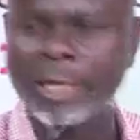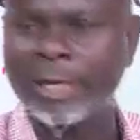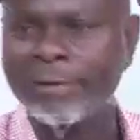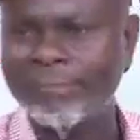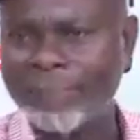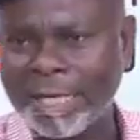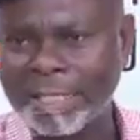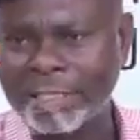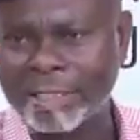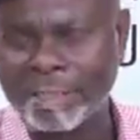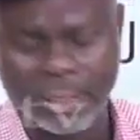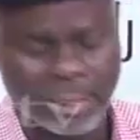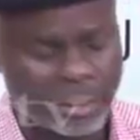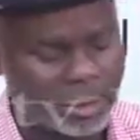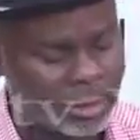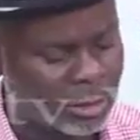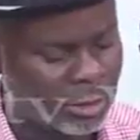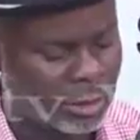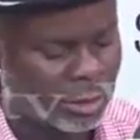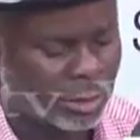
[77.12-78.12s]
Rivers
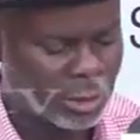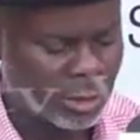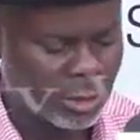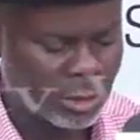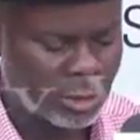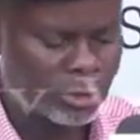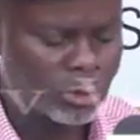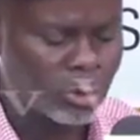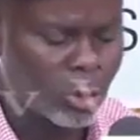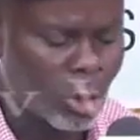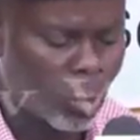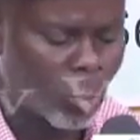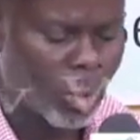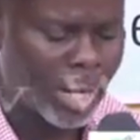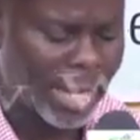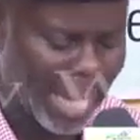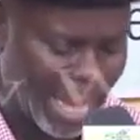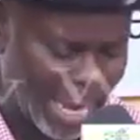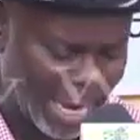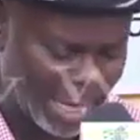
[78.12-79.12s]
State. So
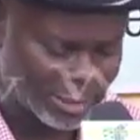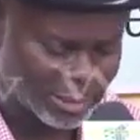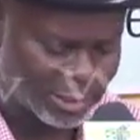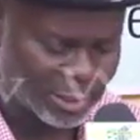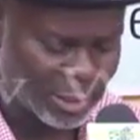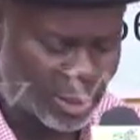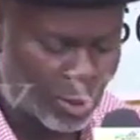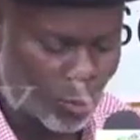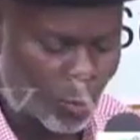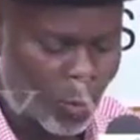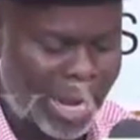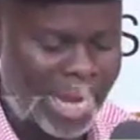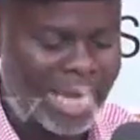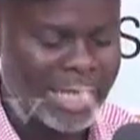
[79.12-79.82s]
we ask, why